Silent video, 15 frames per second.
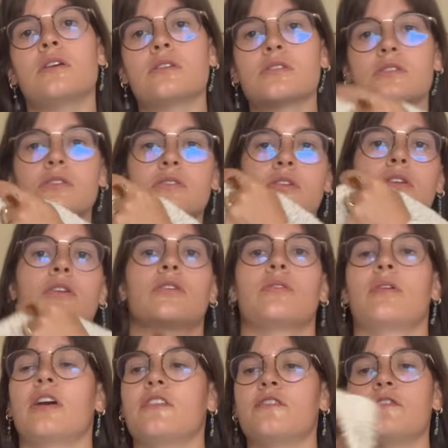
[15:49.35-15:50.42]

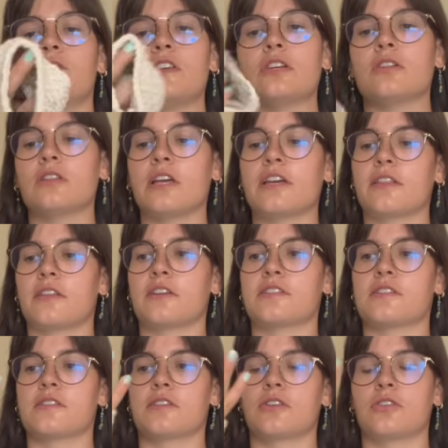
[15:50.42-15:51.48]
So I feel like this
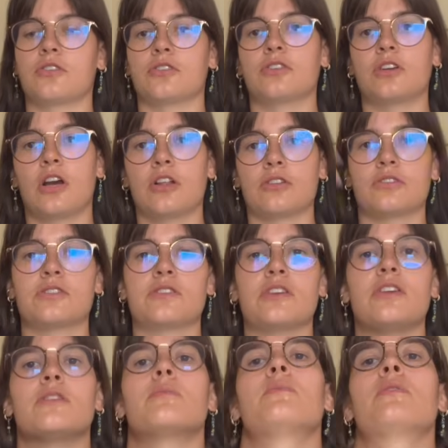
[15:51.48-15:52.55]
is a good color
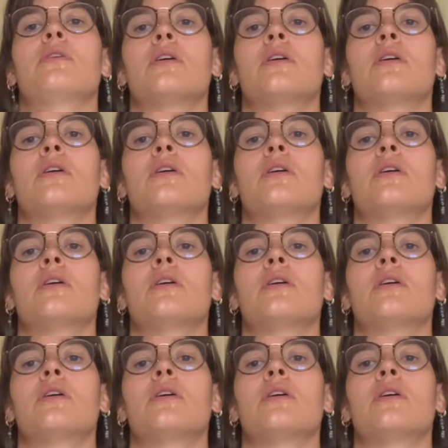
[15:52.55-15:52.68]
scheme.